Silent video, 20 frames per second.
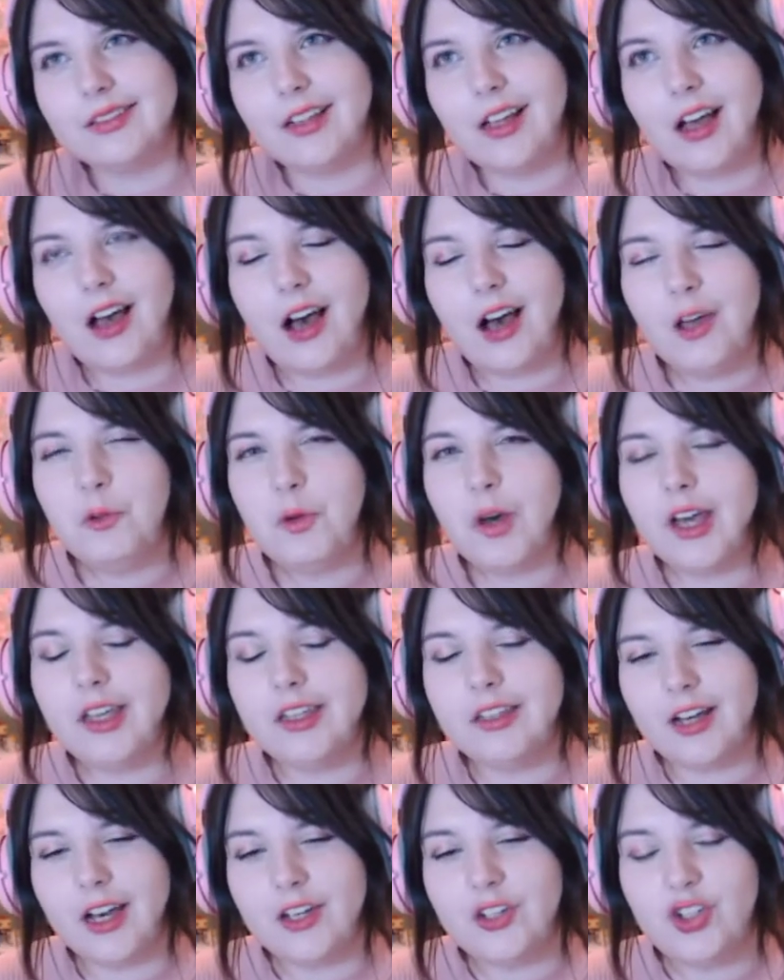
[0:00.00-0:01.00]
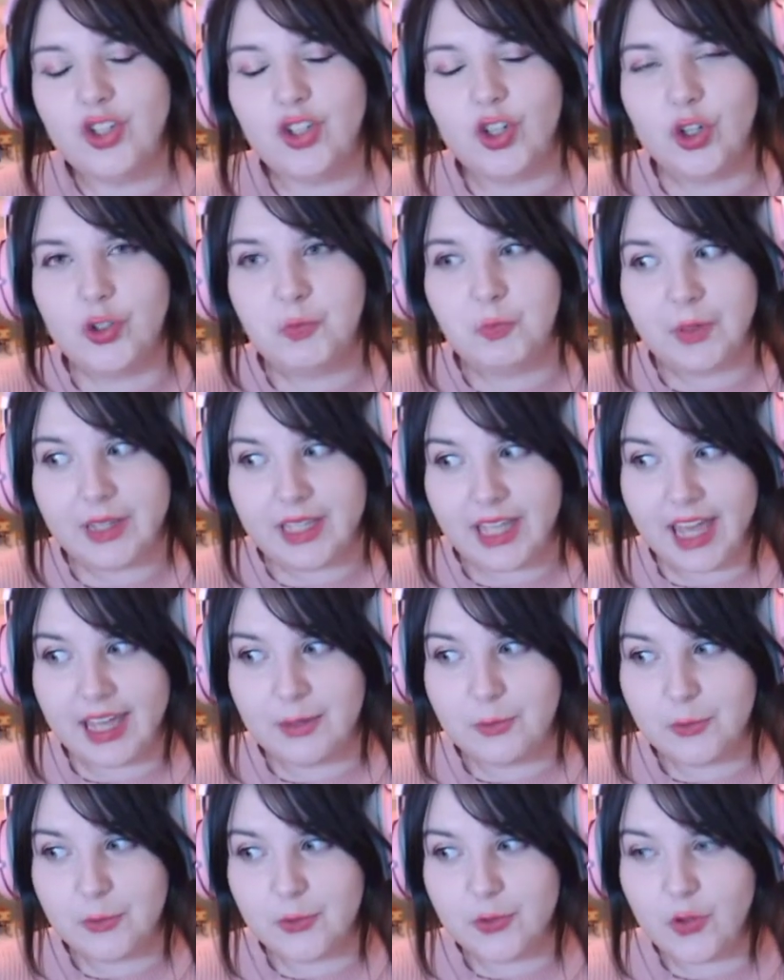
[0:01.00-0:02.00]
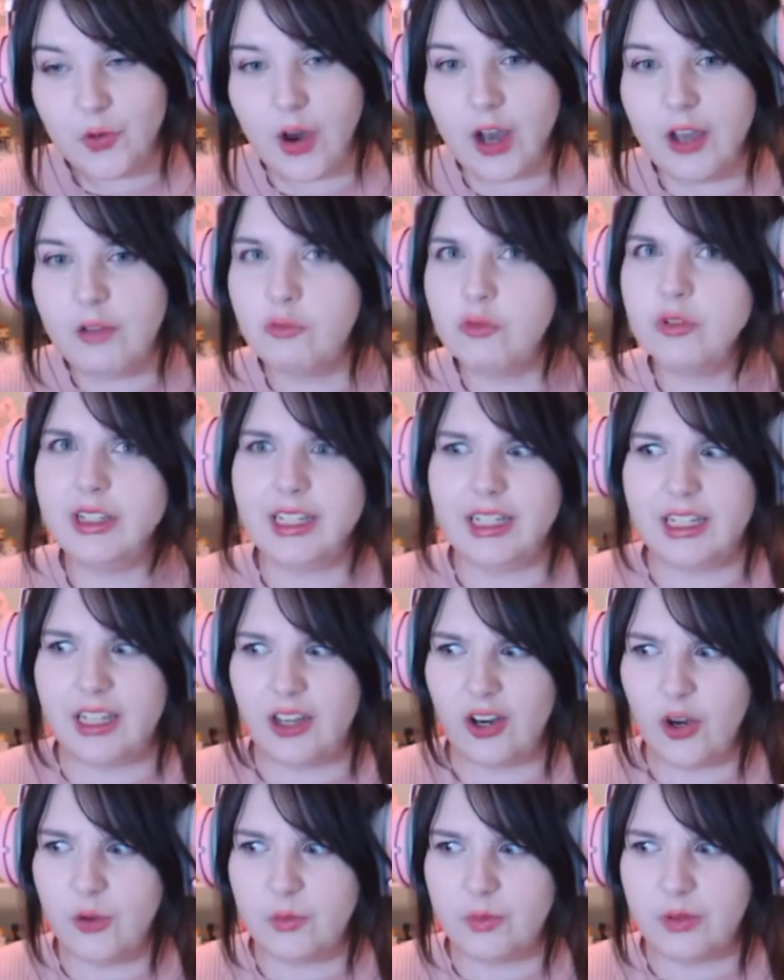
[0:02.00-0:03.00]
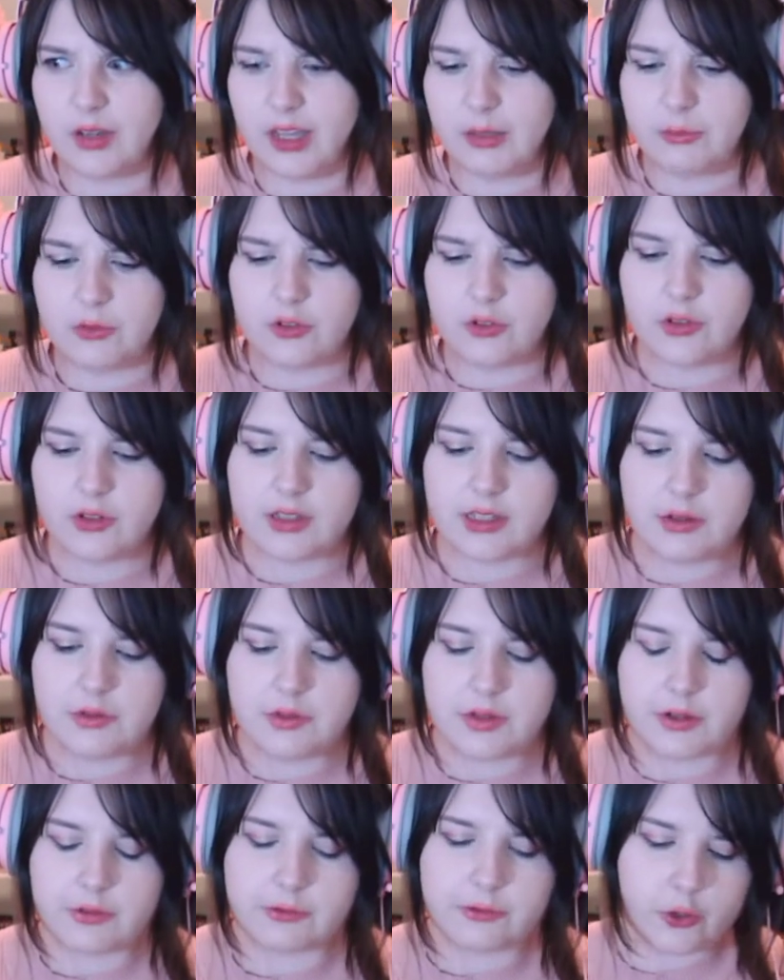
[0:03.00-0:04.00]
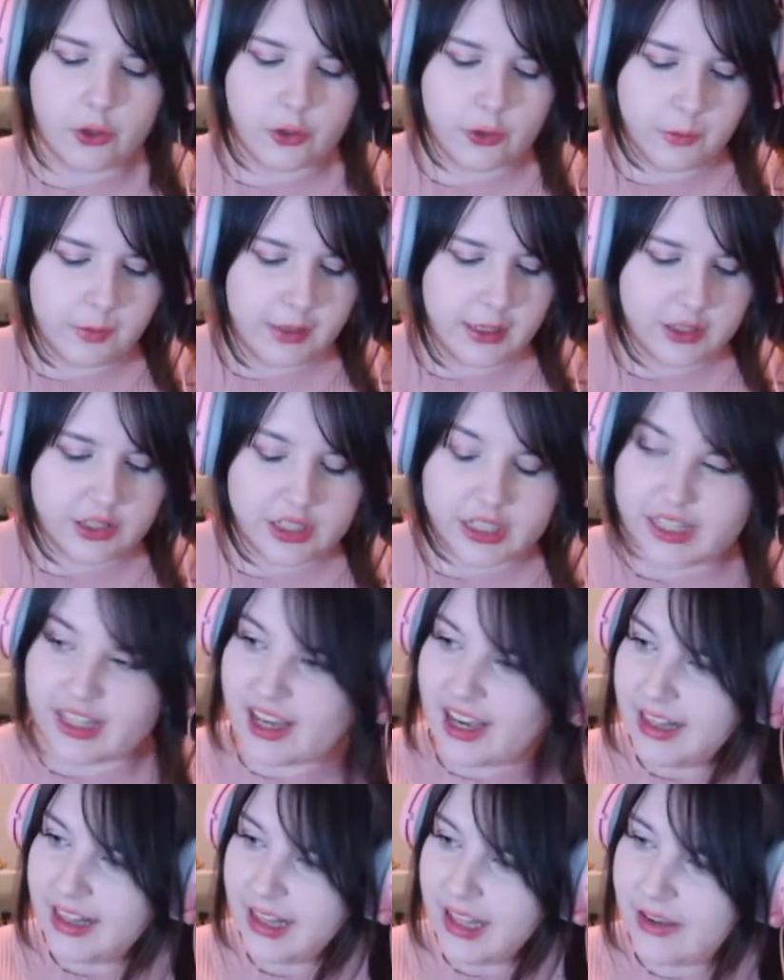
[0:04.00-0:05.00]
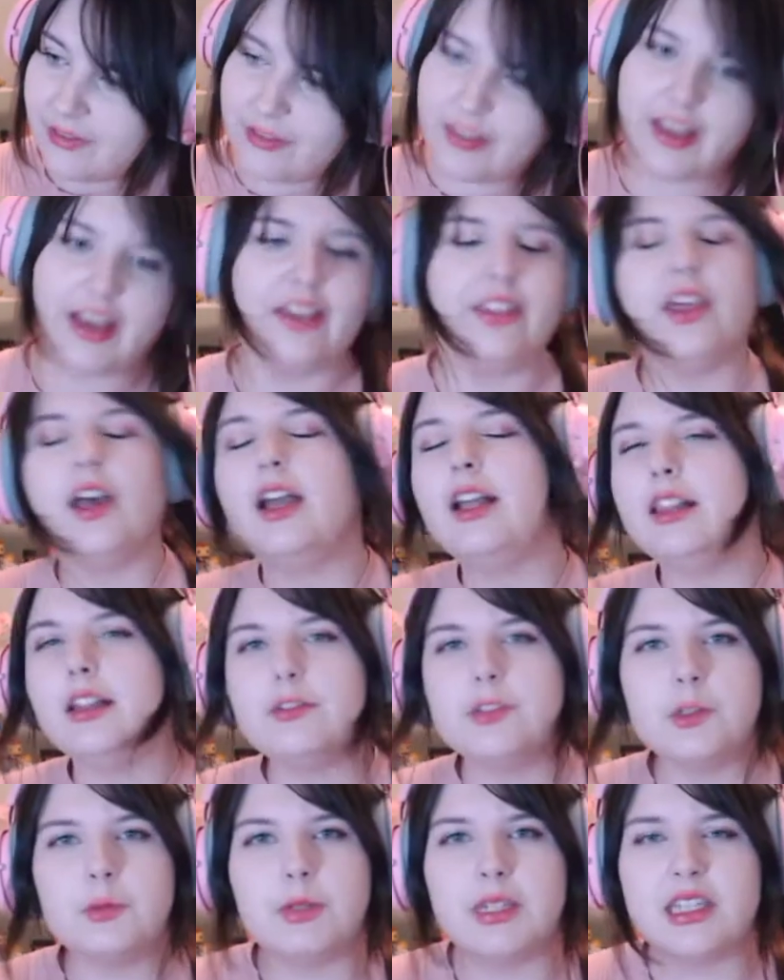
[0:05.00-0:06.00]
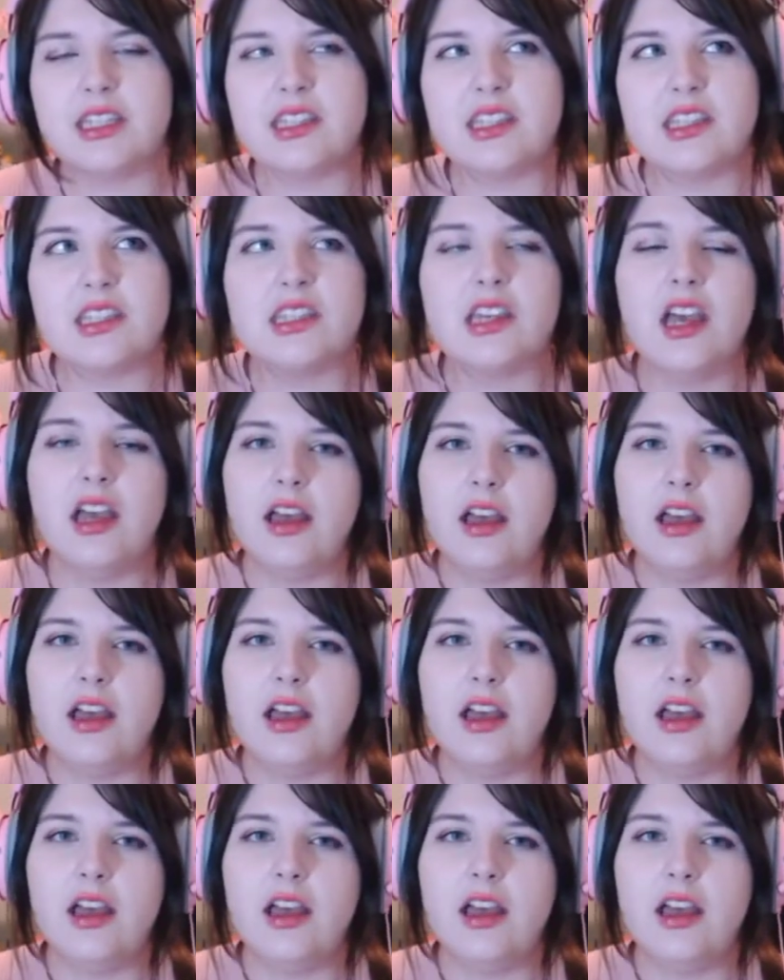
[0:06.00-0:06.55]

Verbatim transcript: I, I, I should be able to. I really hope able to. Because there was a frog plushie that I left there that I loved to pieces.